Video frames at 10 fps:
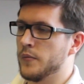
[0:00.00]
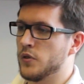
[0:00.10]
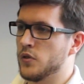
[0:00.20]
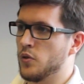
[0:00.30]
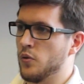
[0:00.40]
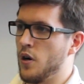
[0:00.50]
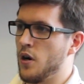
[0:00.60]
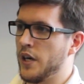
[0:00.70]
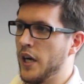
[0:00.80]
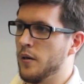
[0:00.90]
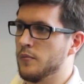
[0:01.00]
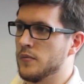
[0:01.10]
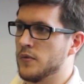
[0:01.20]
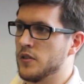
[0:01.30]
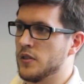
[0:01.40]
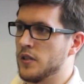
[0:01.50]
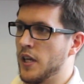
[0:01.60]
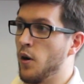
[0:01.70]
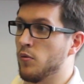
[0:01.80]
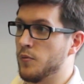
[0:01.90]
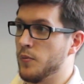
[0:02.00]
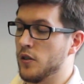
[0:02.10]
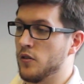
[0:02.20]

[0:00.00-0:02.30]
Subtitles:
So ArtCAM's helped me